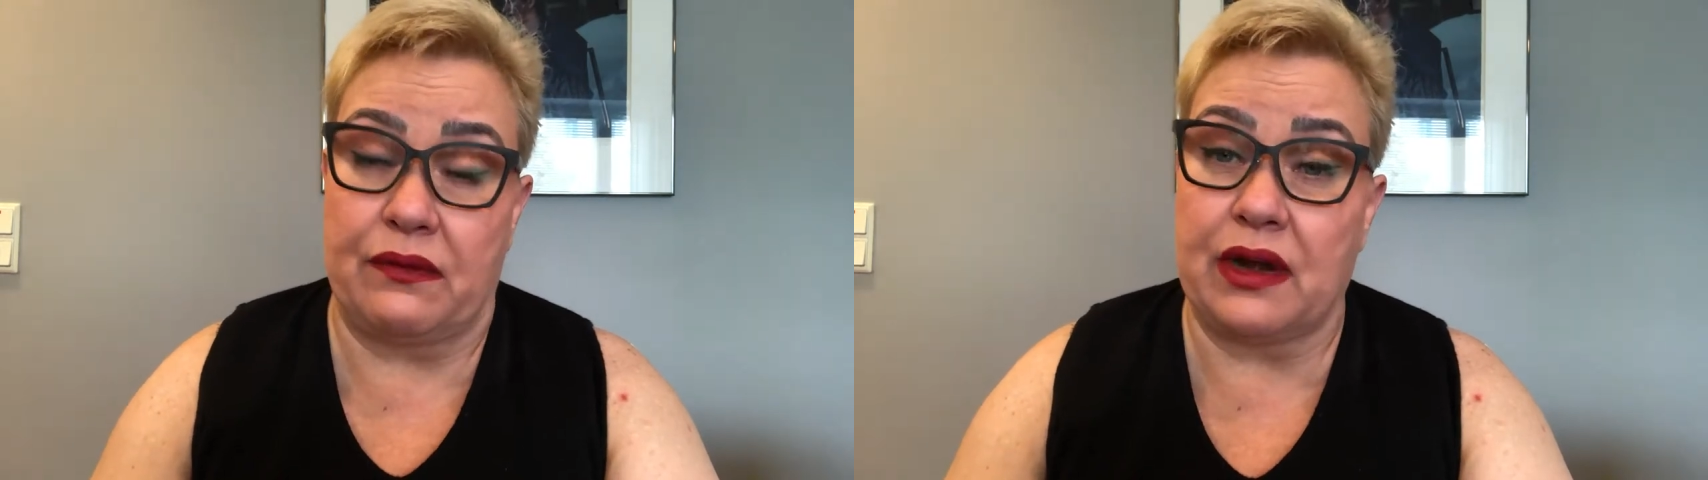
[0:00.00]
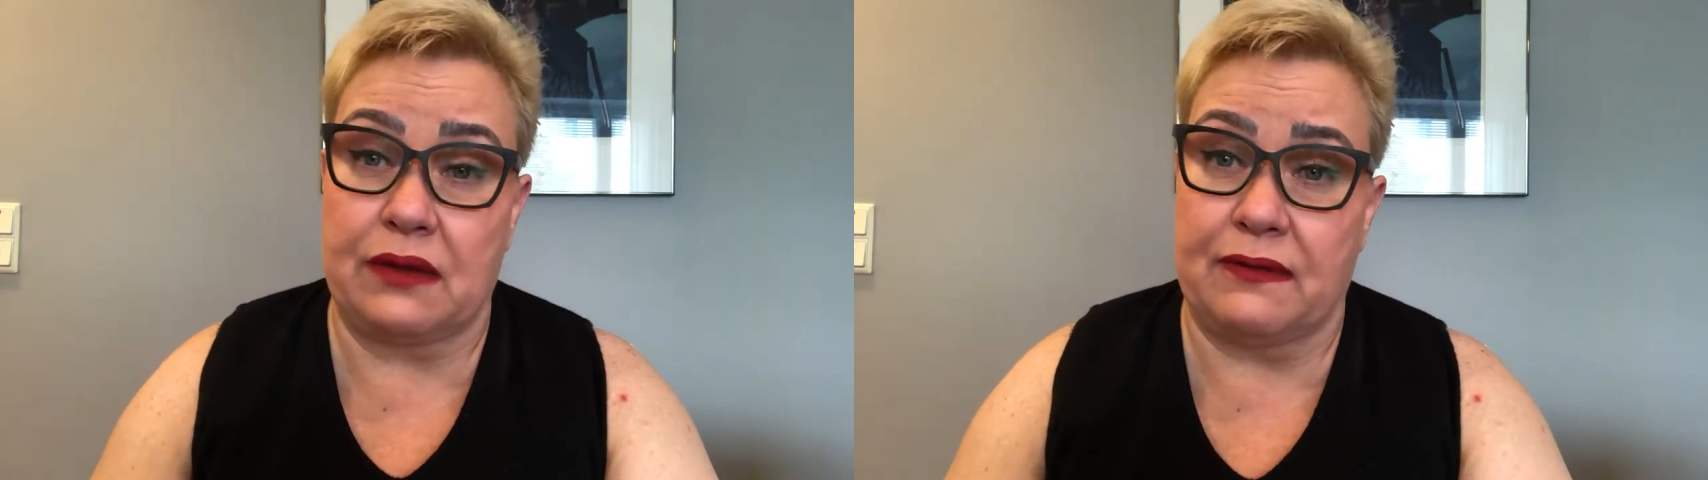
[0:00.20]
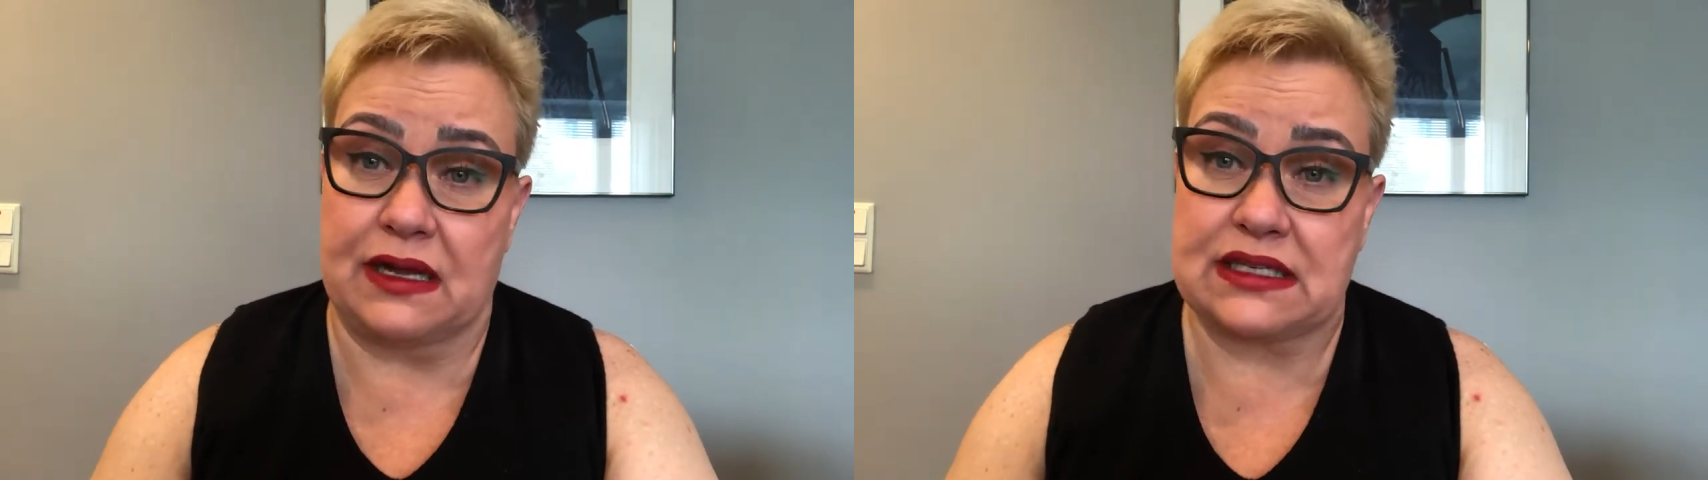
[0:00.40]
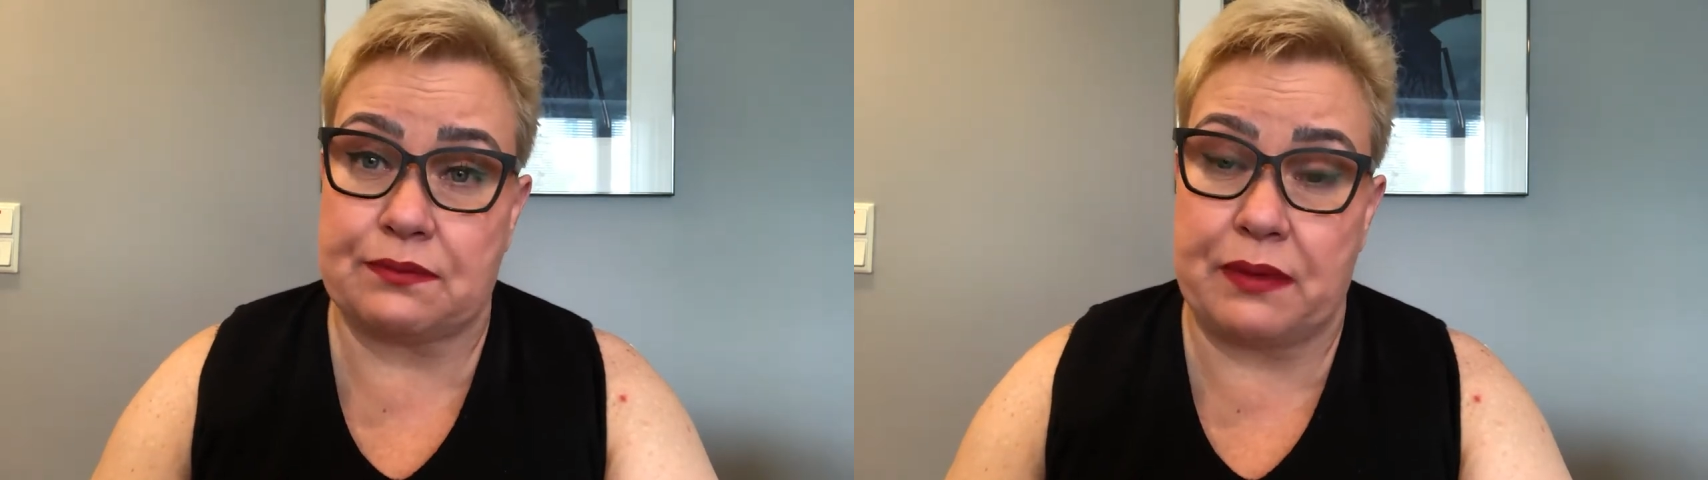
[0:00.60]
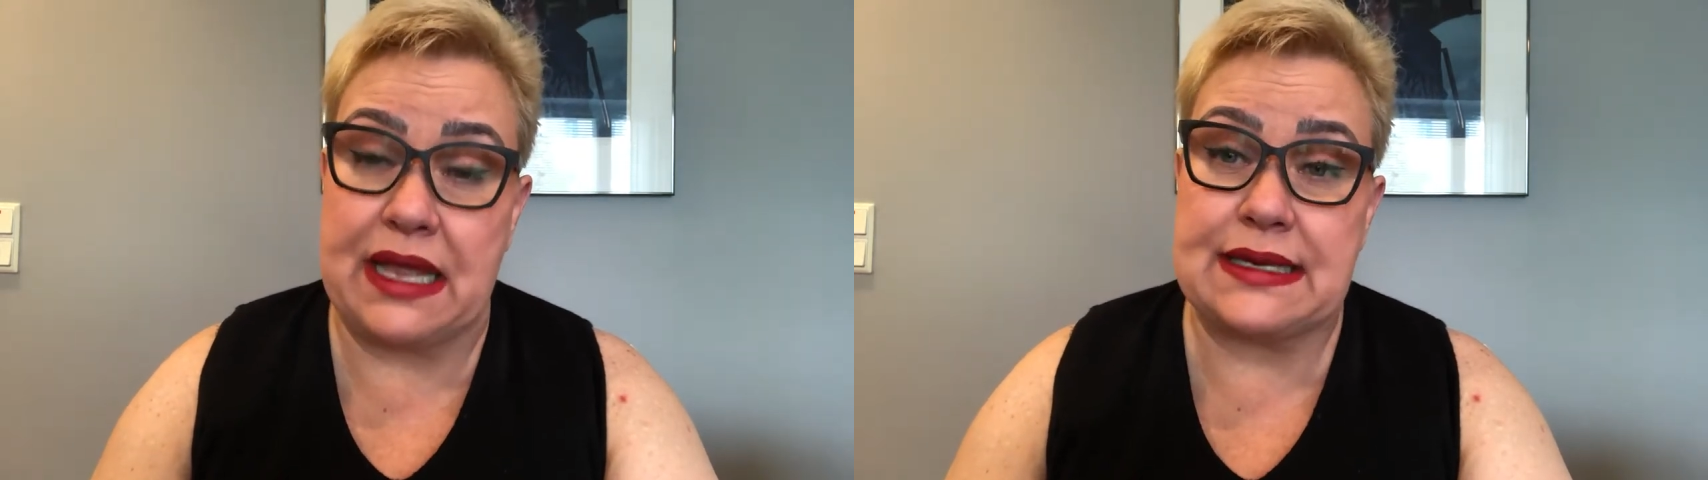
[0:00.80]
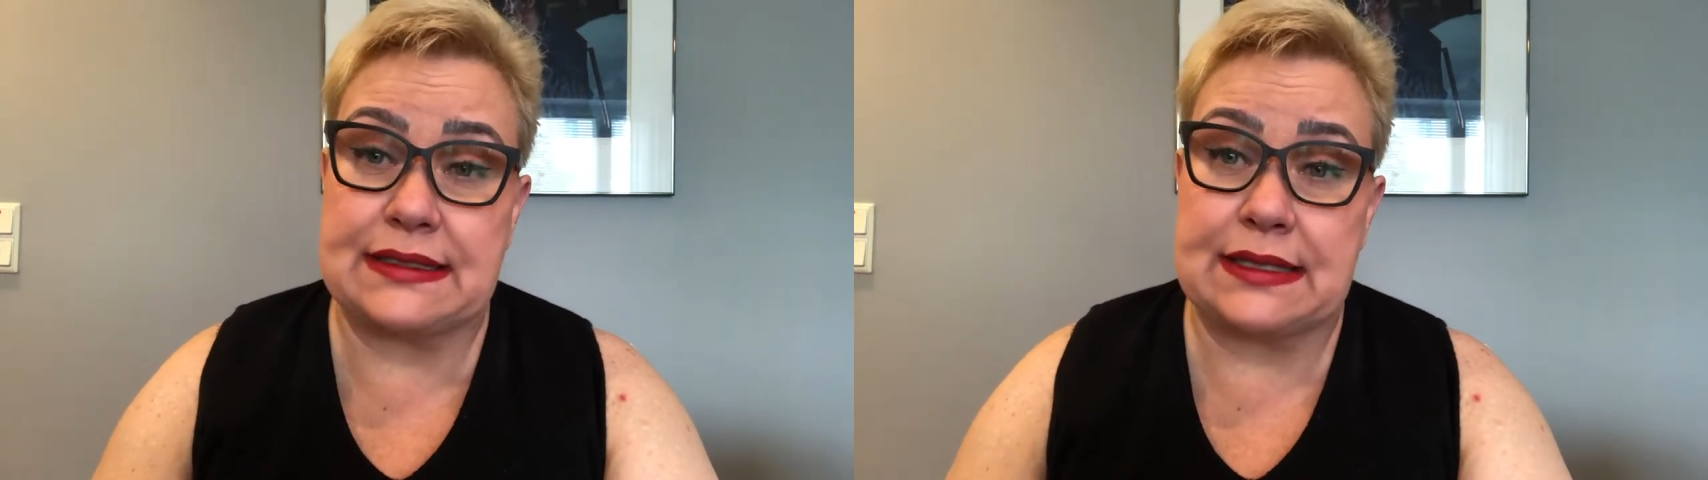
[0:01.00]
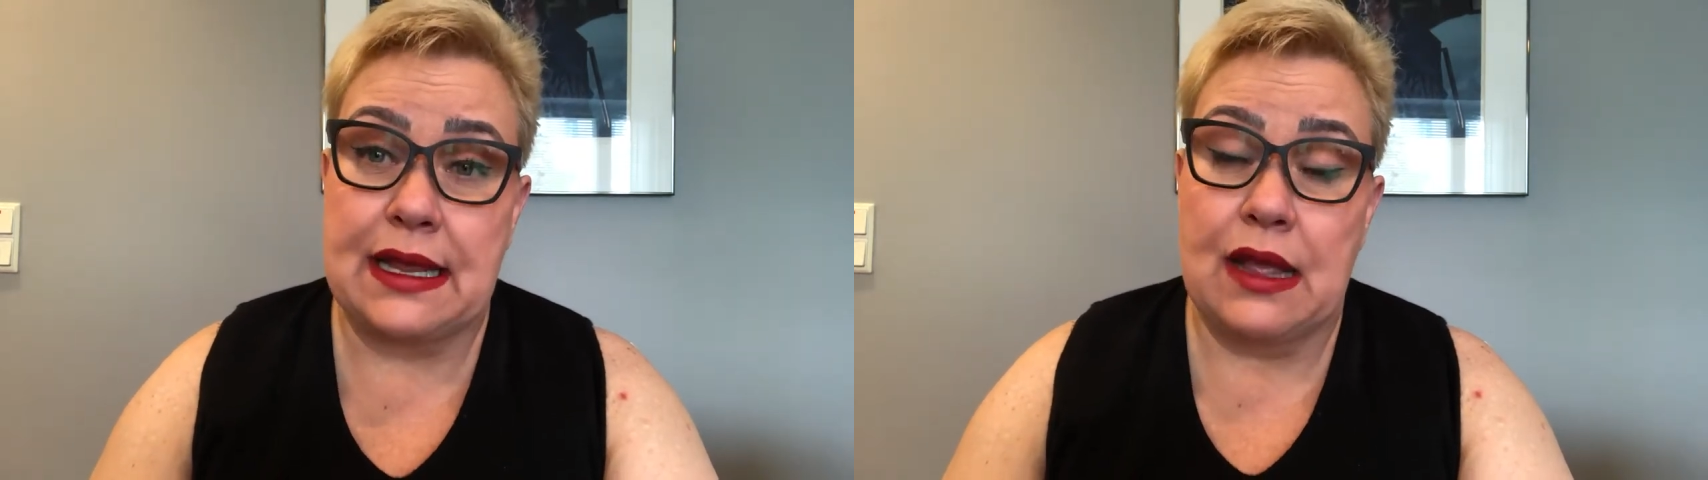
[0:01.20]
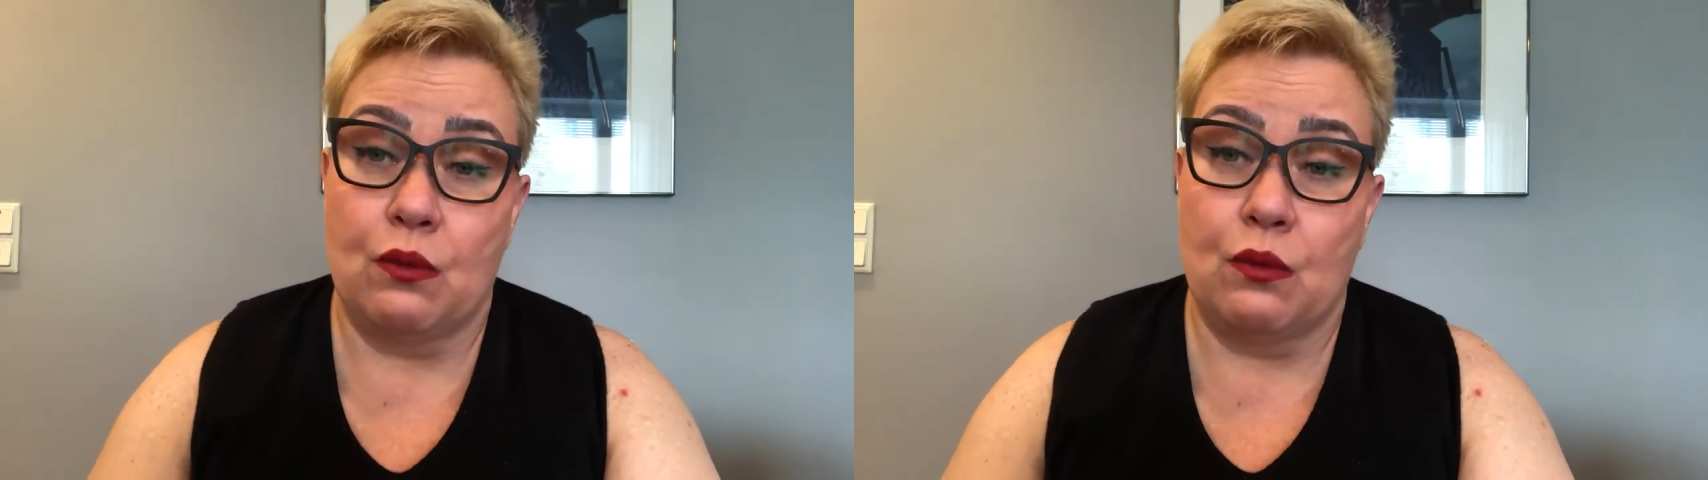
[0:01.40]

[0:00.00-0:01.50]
a very fast pace,